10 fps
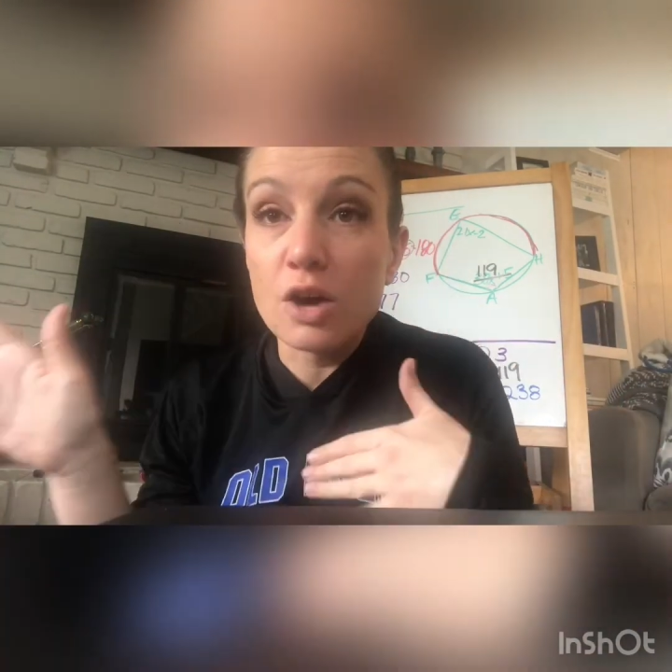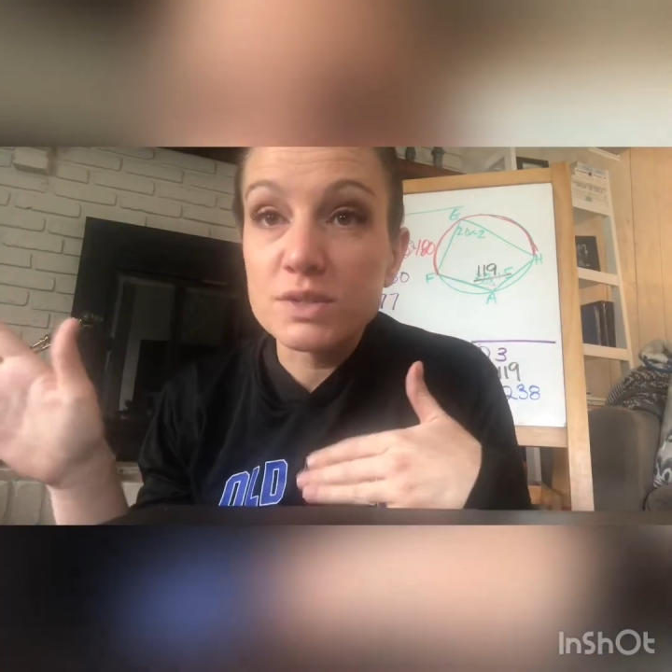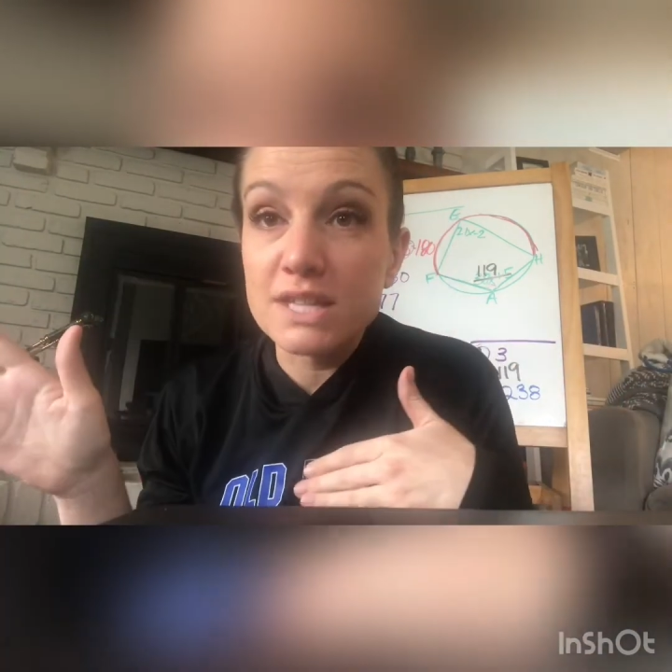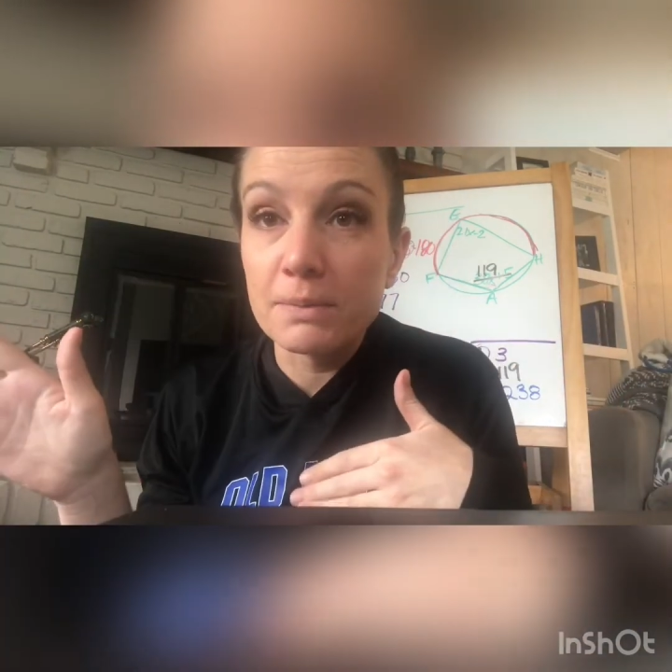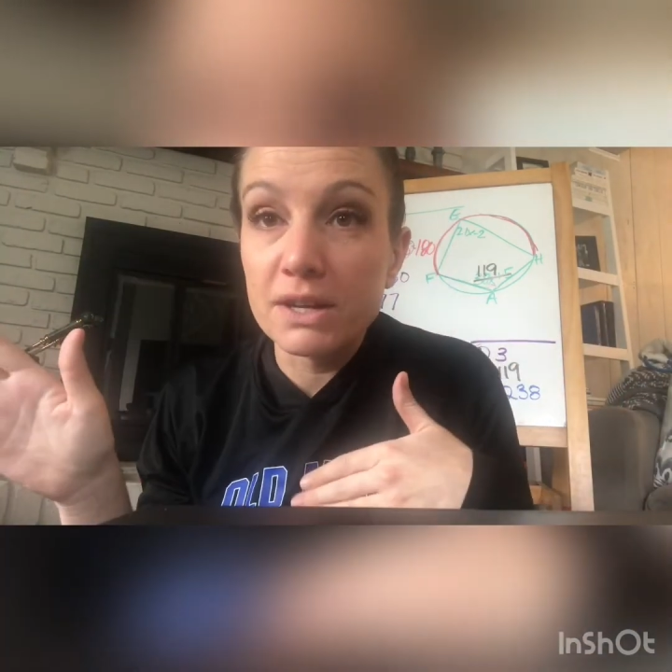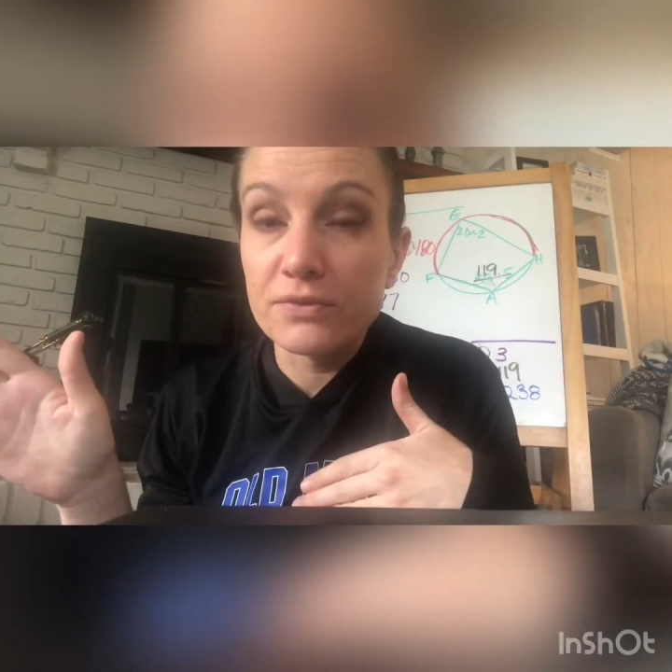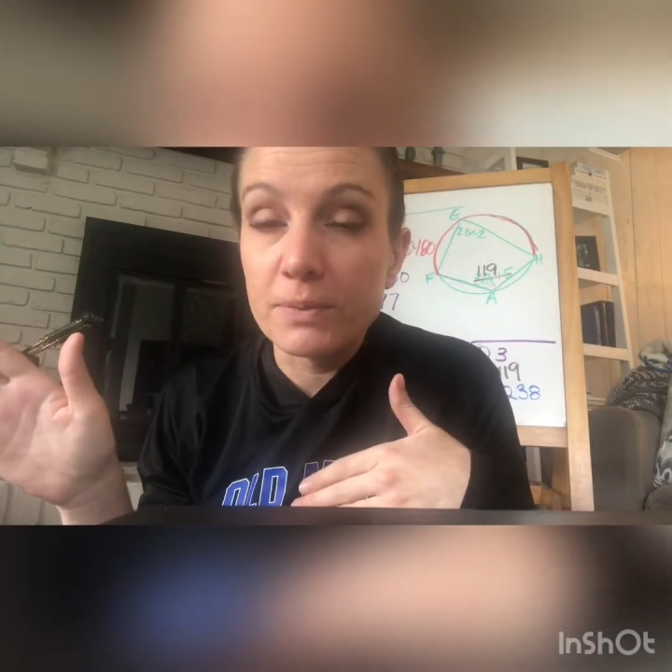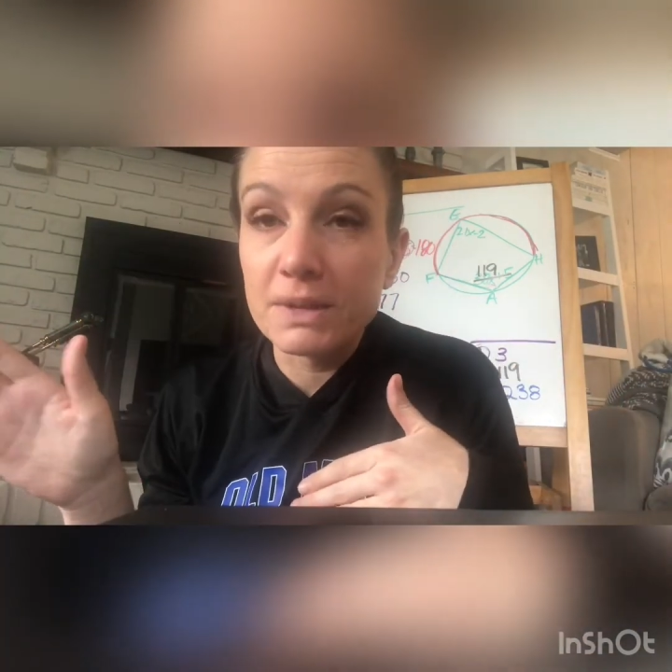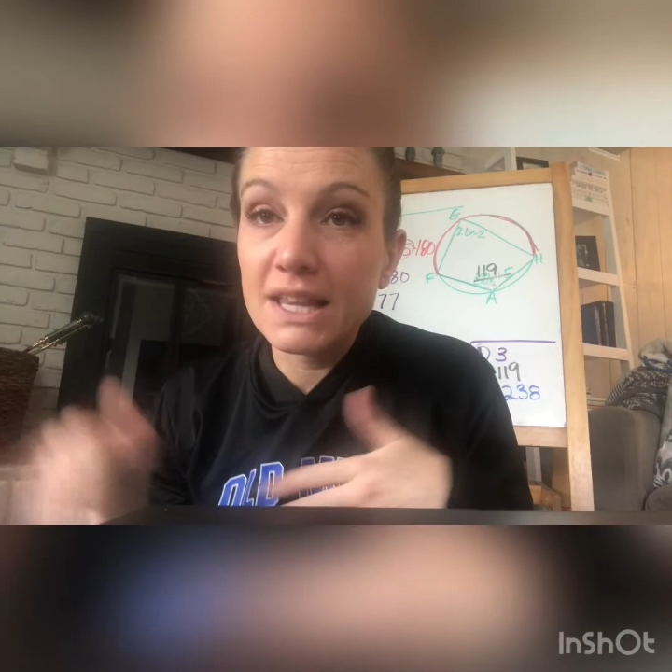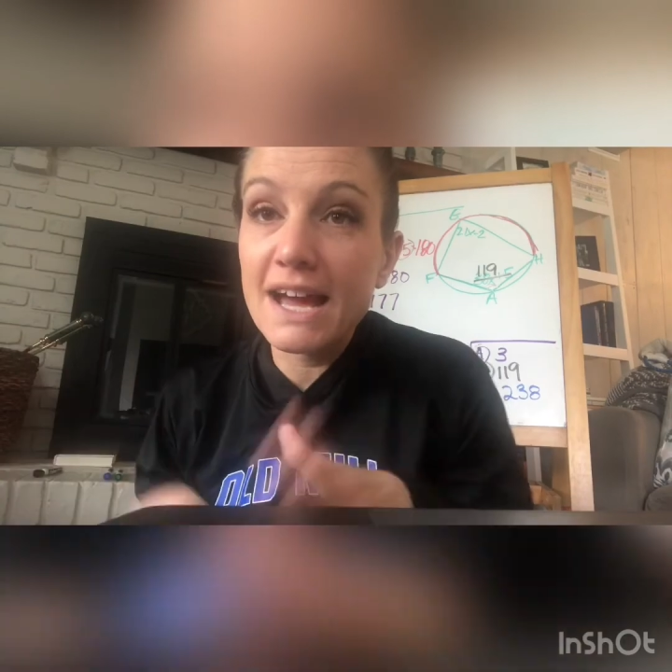with somebody
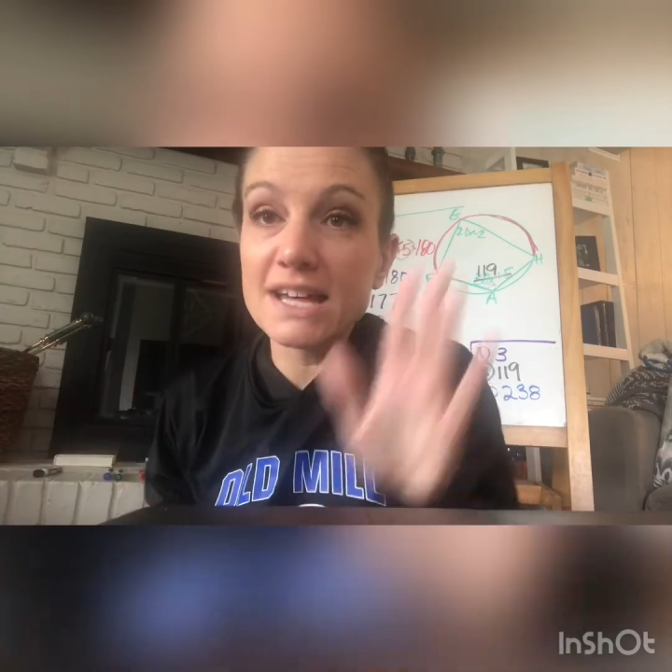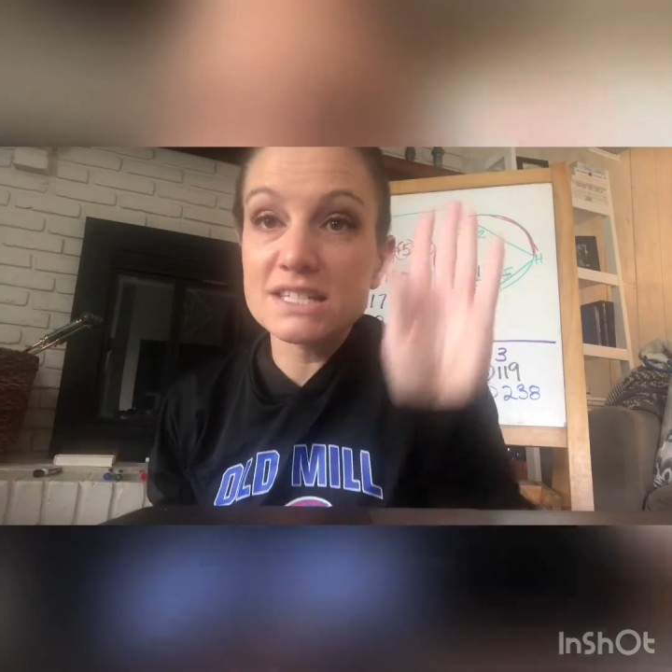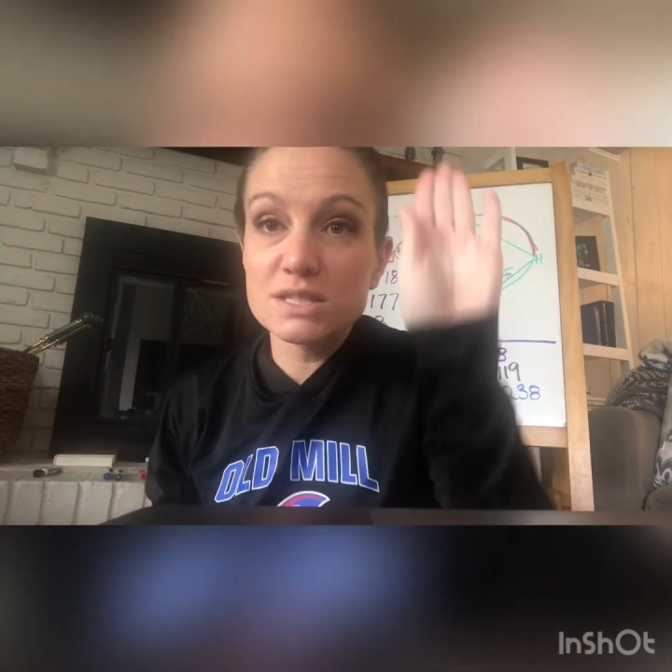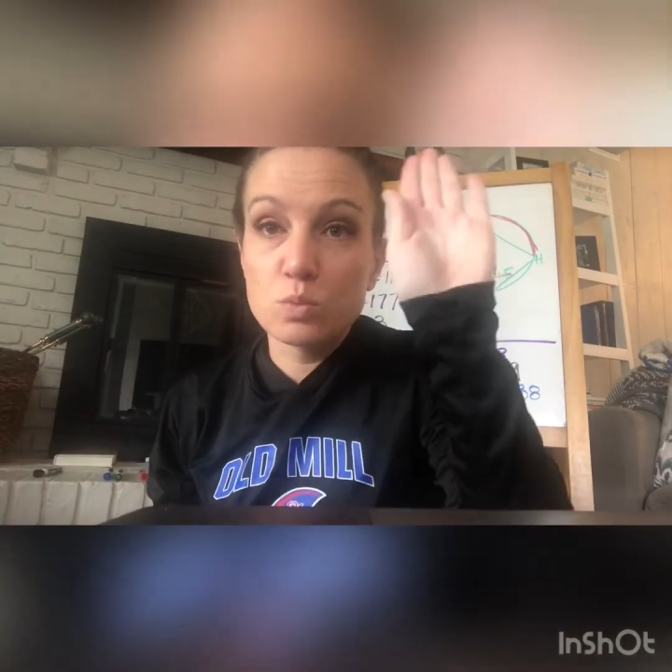from the class.